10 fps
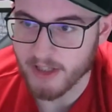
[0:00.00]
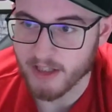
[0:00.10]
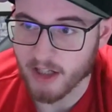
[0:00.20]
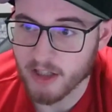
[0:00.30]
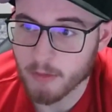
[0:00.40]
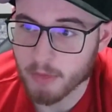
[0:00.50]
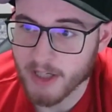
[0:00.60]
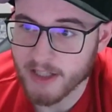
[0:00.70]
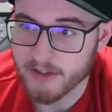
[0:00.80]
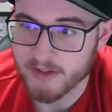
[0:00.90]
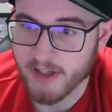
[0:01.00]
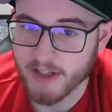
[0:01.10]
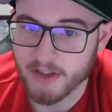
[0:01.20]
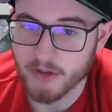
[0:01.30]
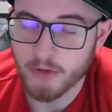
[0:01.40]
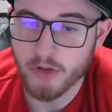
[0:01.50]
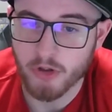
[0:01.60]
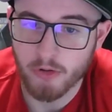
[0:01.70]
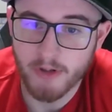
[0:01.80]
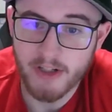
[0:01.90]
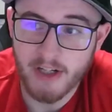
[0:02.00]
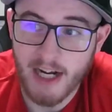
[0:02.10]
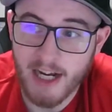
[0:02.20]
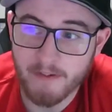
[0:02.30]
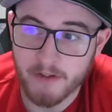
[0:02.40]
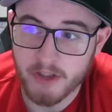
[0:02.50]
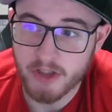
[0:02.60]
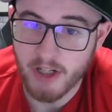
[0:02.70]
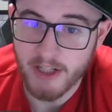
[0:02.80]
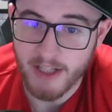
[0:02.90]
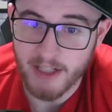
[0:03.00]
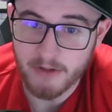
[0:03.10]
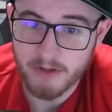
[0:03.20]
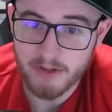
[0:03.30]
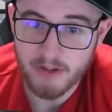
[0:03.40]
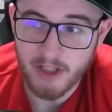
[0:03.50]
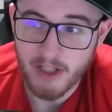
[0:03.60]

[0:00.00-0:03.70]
and Hunter Brown setting a new career high for strikeouts